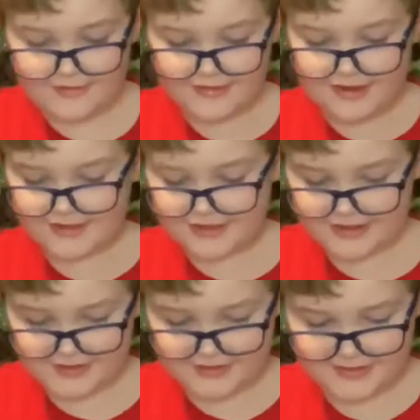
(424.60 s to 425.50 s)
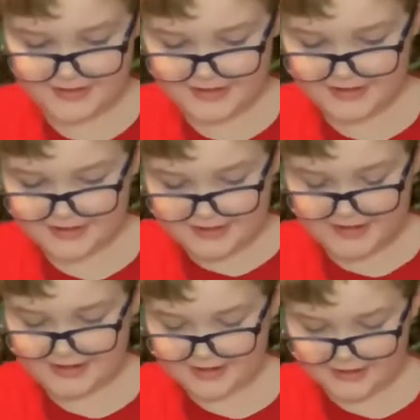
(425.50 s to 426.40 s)
You got a Winter
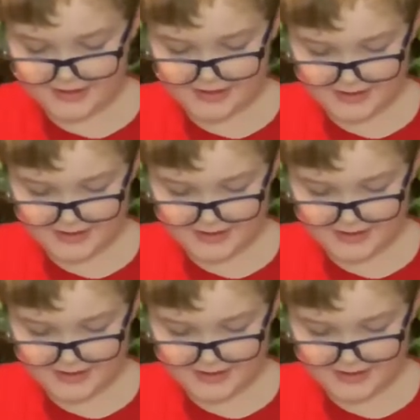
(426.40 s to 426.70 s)
Soldier.